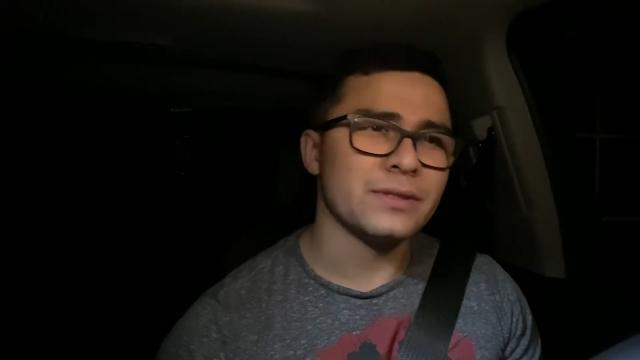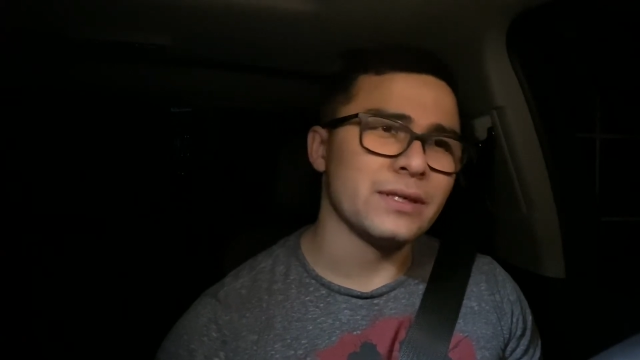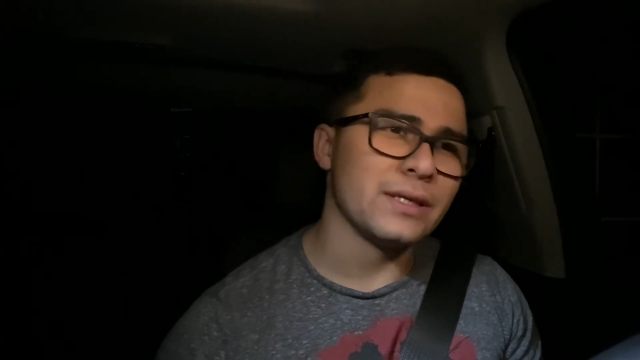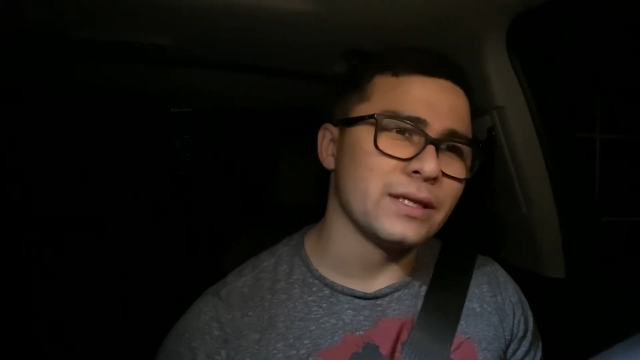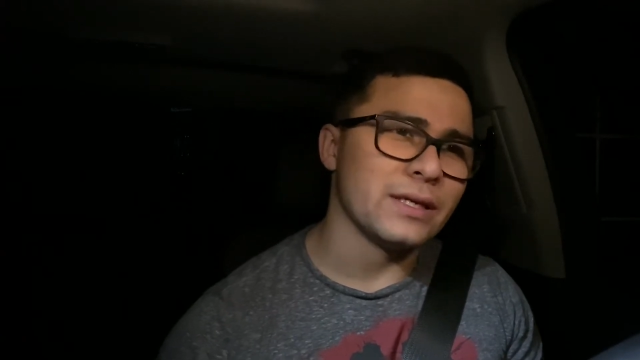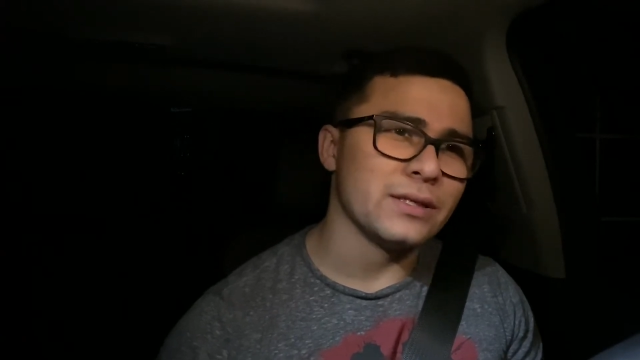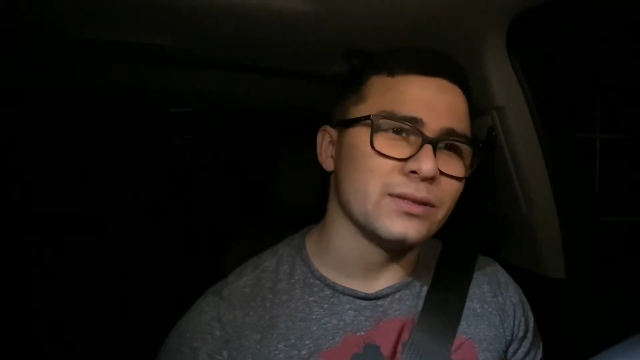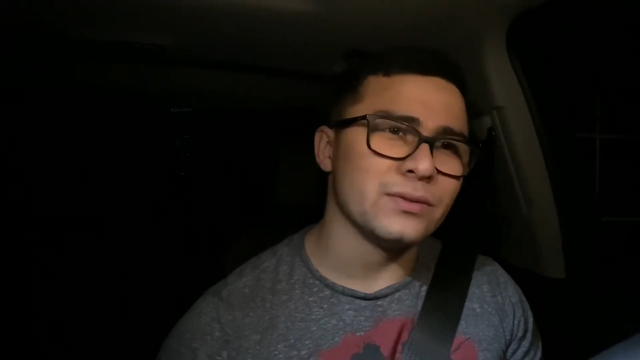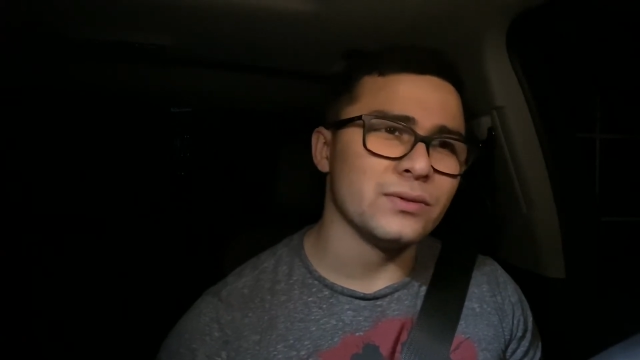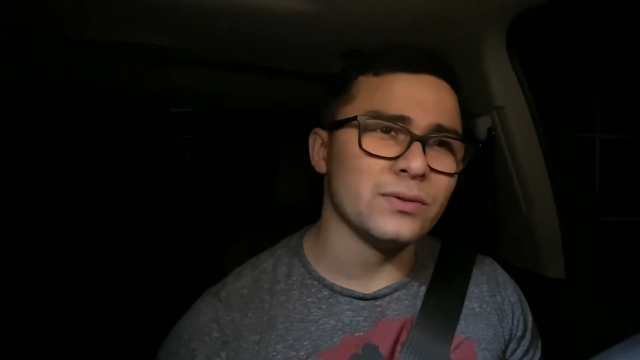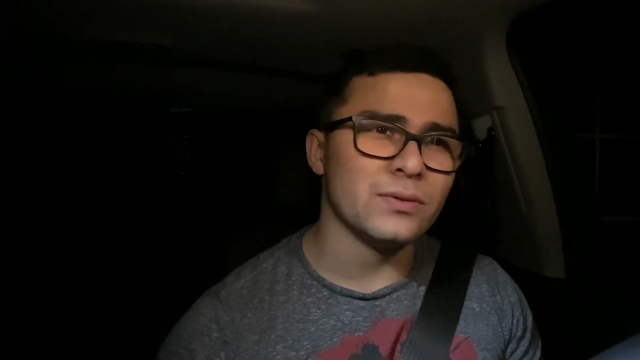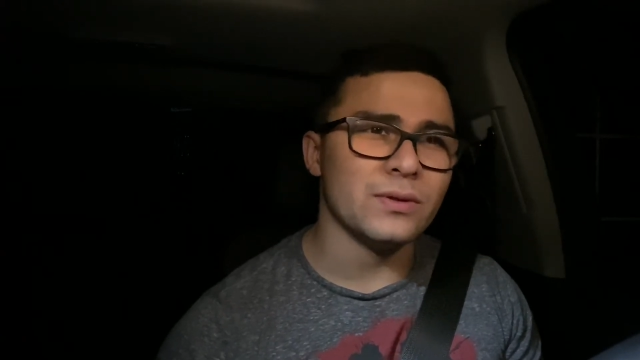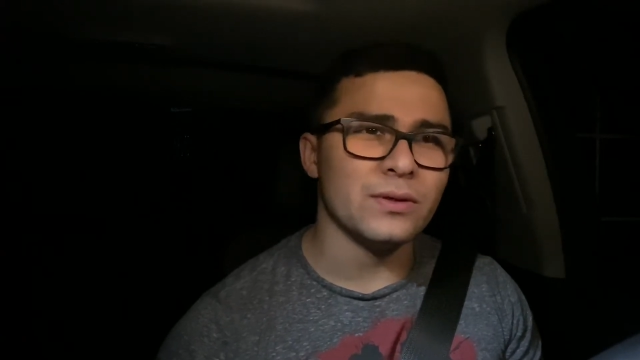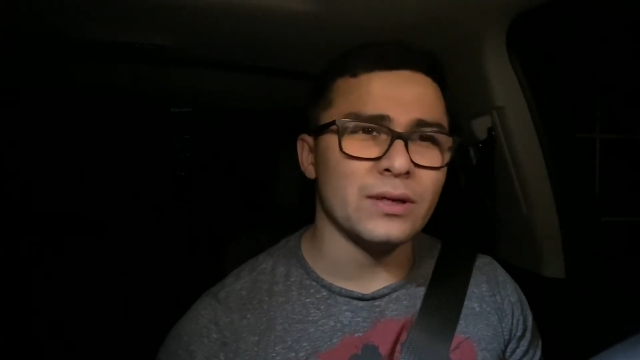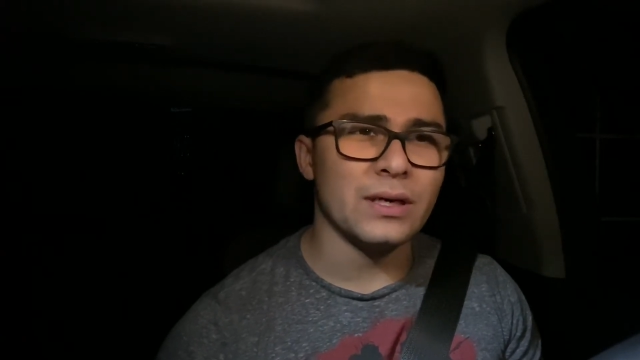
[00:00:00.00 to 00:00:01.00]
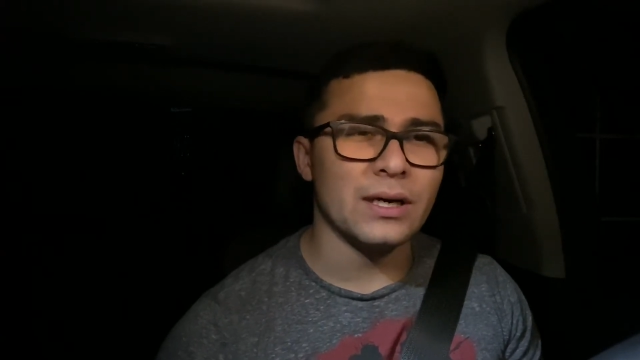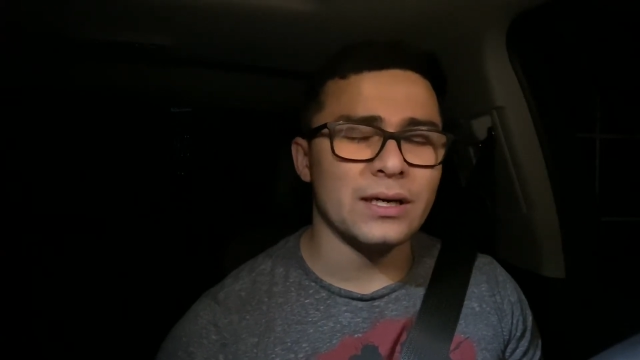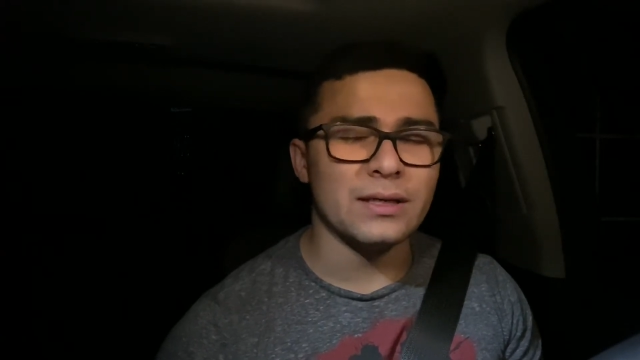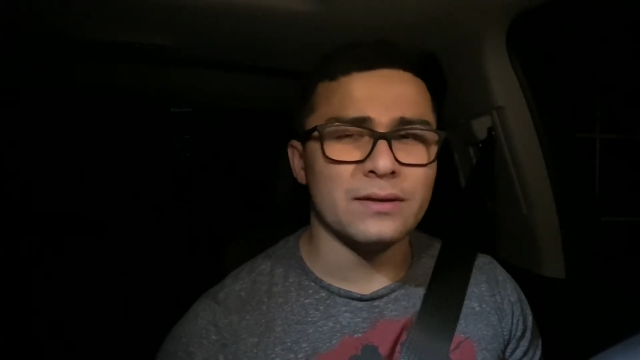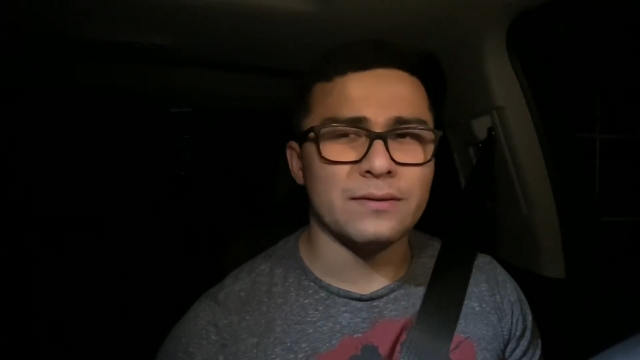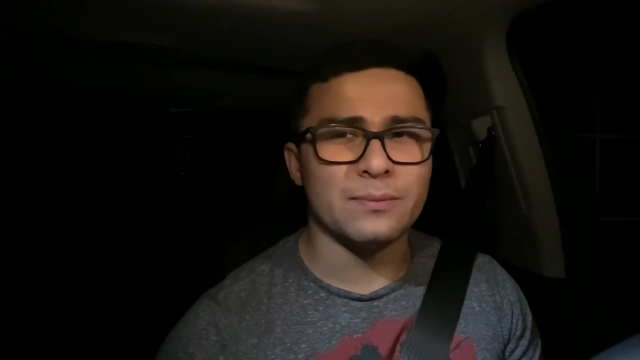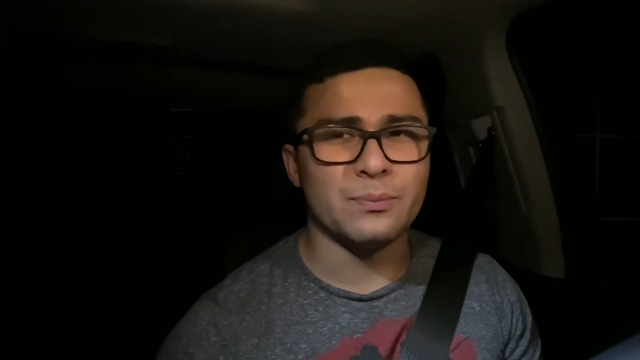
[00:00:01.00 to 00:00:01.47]
and then I do
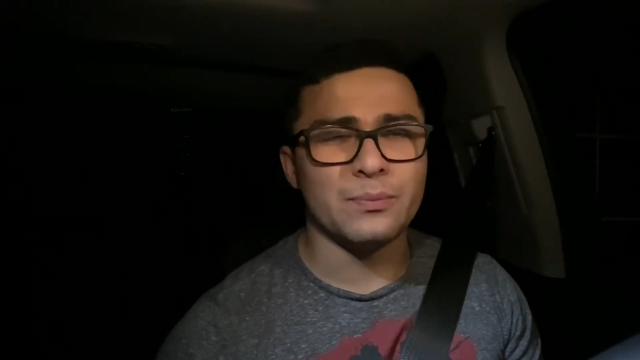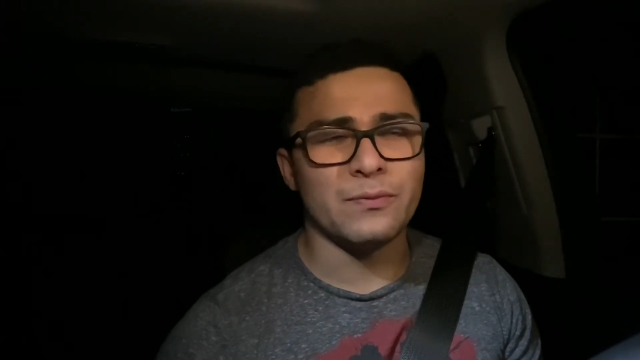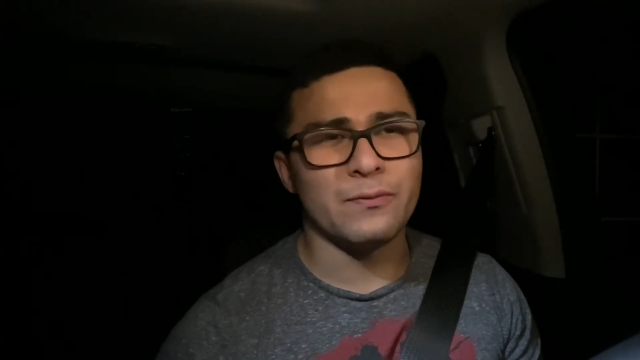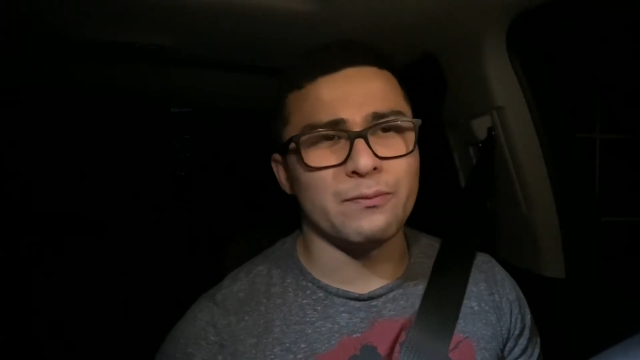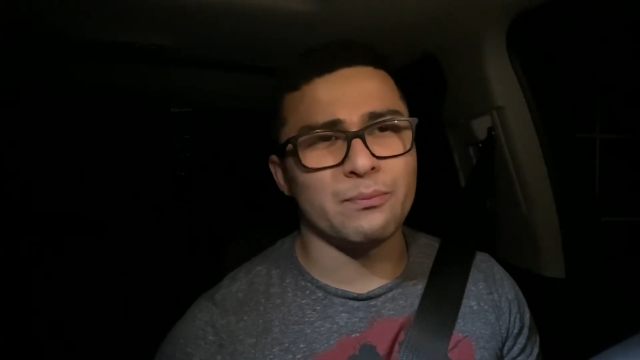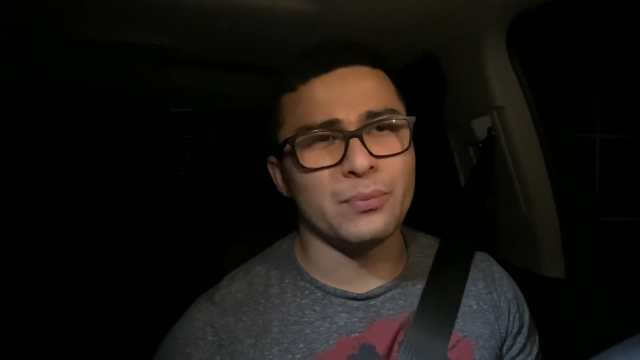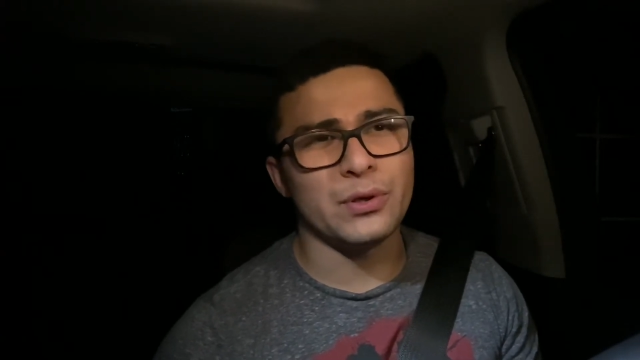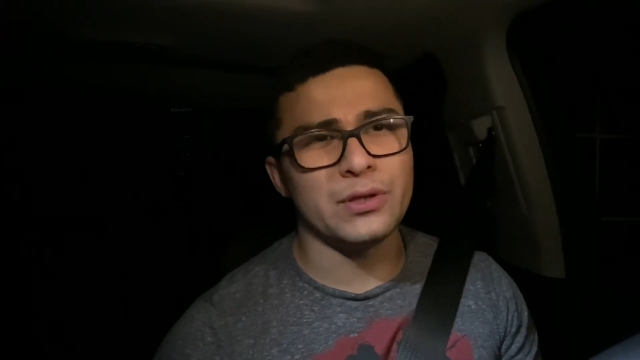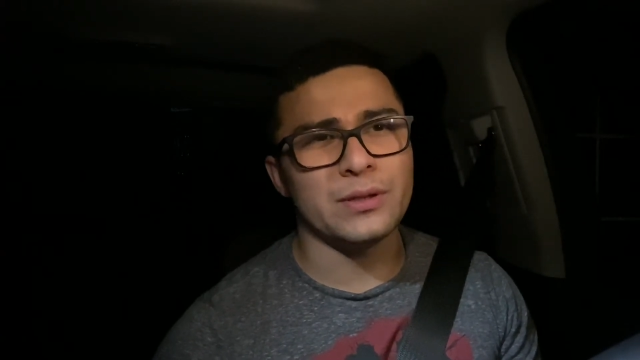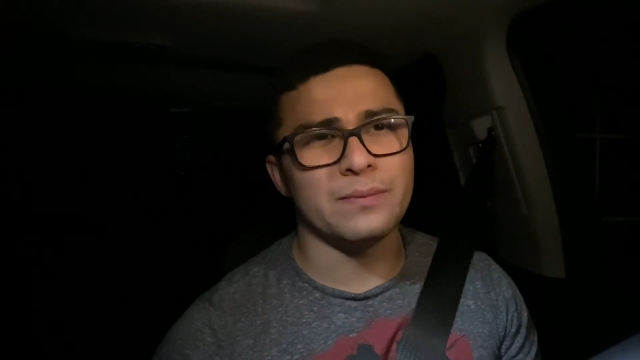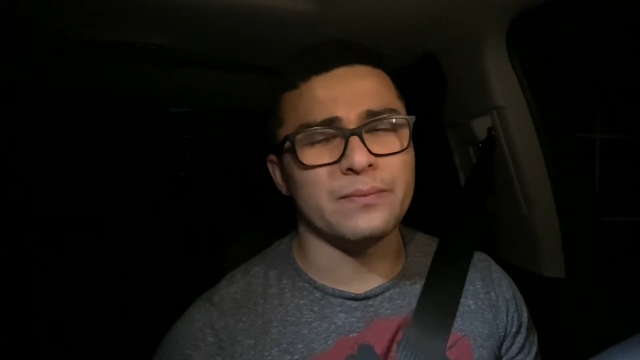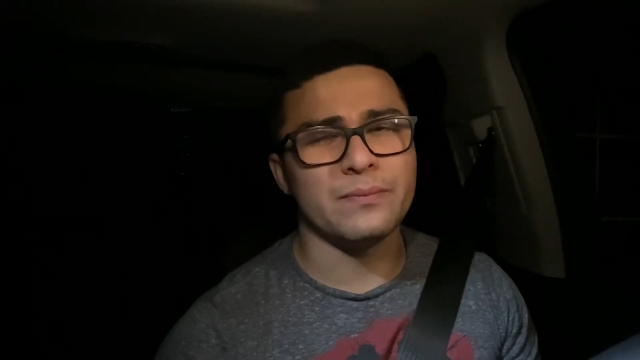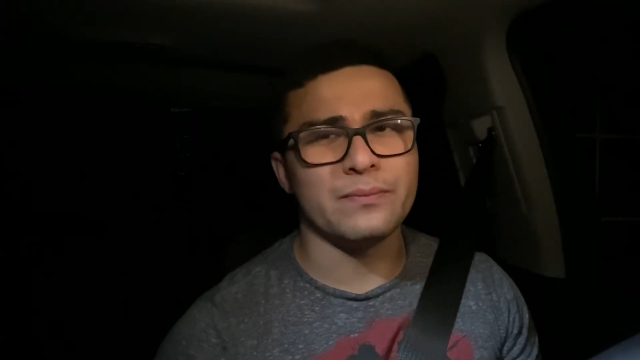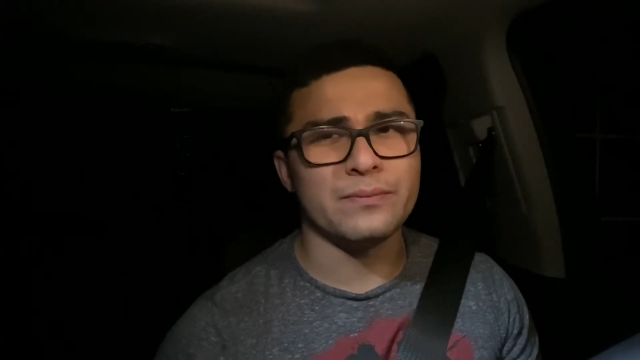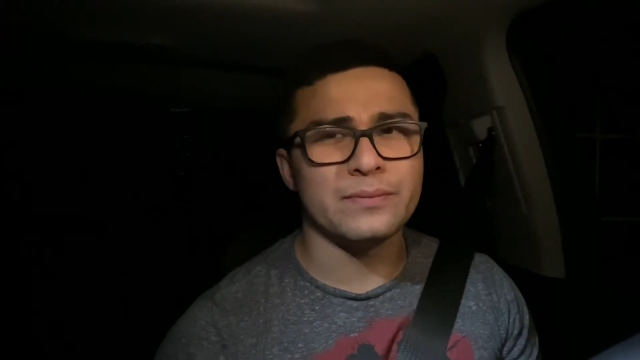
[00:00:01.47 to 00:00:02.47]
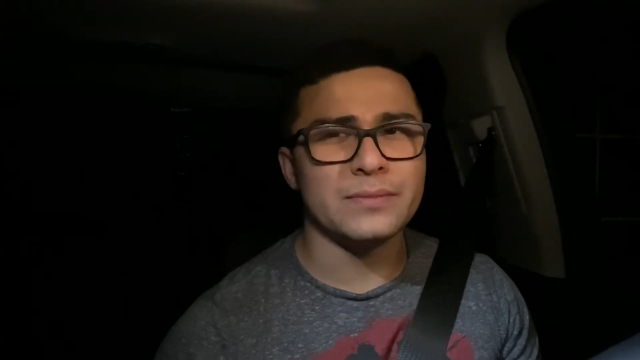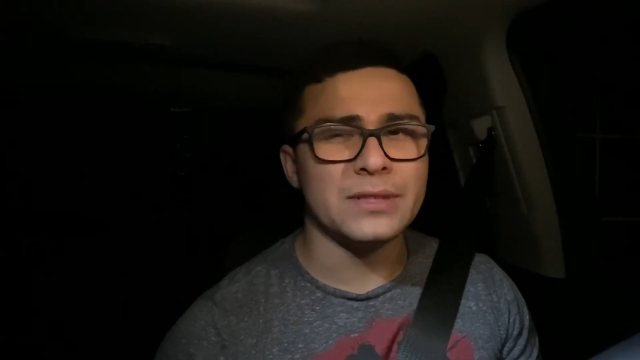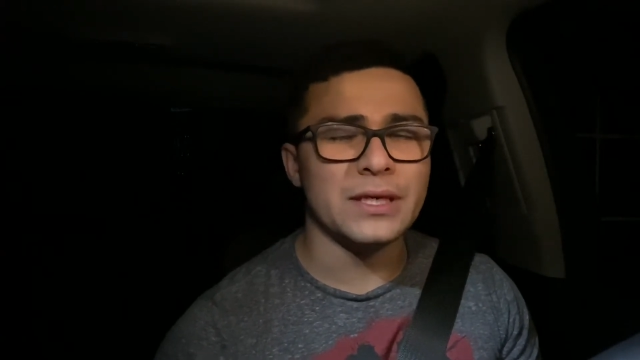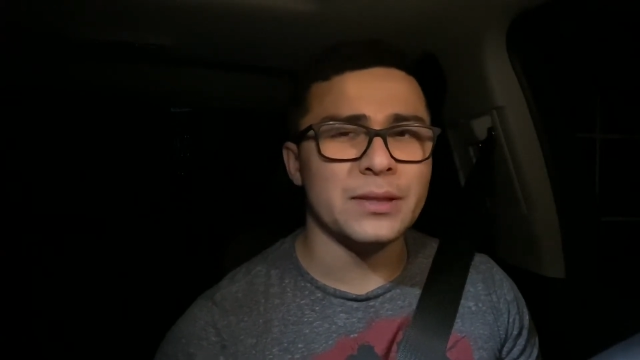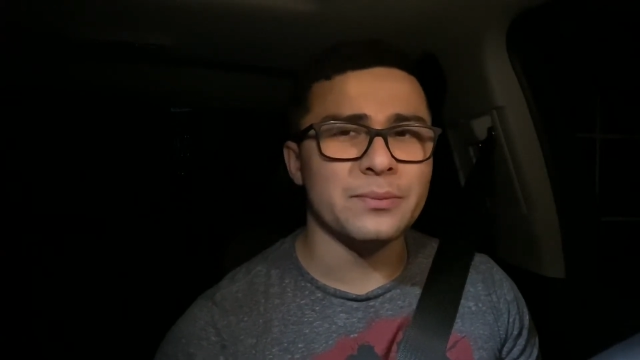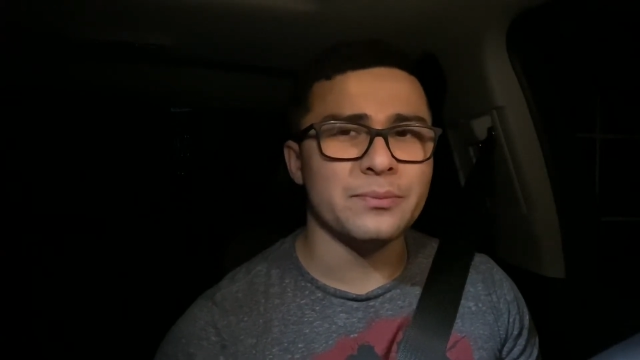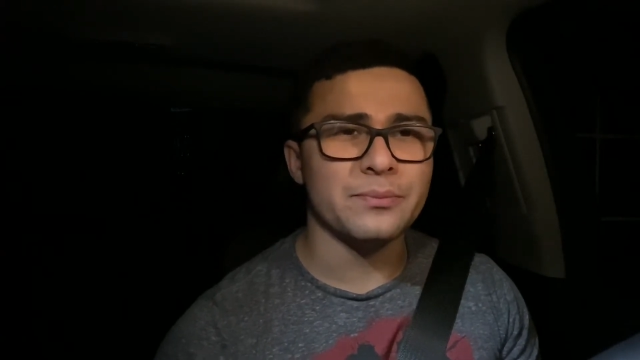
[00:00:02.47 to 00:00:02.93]
a pull-up type.